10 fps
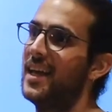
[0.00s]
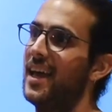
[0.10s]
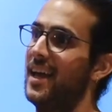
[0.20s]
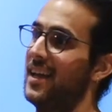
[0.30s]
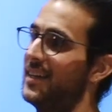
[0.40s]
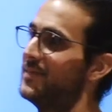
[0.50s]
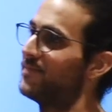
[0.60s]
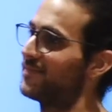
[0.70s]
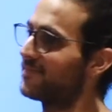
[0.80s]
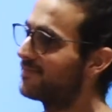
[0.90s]
And
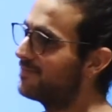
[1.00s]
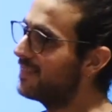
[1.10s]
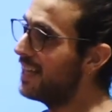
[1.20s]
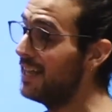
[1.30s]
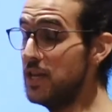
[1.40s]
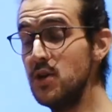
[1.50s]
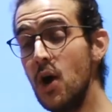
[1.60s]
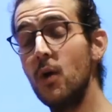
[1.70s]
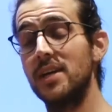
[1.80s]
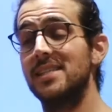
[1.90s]
you
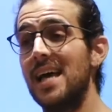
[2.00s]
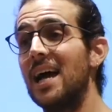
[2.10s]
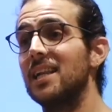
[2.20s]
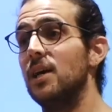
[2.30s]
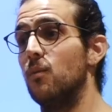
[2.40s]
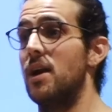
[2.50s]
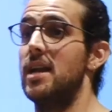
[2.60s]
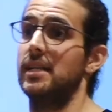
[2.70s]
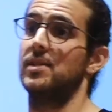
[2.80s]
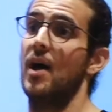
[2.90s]
know exactly what
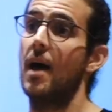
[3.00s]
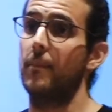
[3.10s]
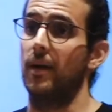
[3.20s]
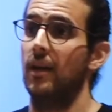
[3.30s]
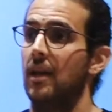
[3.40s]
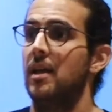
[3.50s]
needs to happen.